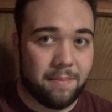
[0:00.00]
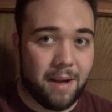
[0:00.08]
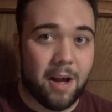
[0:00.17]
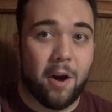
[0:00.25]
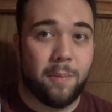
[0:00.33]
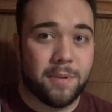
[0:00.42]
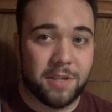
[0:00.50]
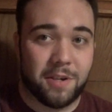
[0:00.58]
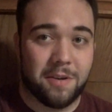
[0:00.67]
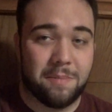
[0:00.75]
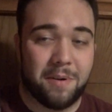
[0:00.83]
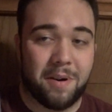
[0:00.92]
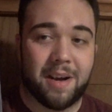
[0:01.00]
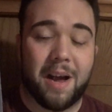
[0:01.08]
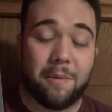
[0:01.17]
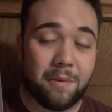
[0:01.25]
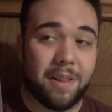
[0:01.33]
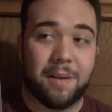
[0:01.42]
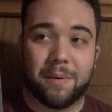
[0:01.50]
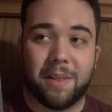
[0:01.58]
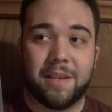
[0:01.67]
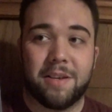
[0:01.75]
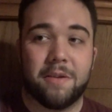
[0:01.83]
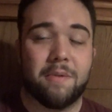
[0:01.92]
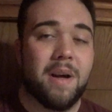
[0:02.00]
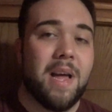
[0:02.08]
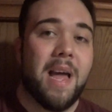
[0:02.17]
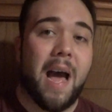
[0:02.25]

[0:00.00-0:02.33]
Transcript: I hope it's a good book. I really, really do.